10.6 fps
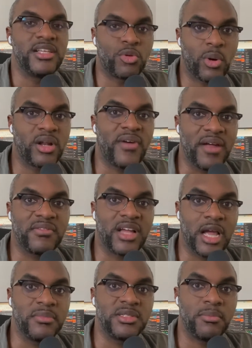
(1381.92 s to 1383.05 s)
is a 25
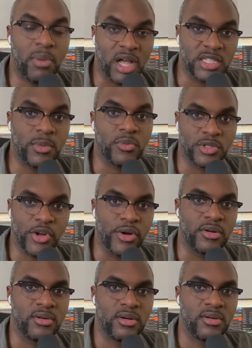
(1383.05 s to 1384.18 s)
times possible return.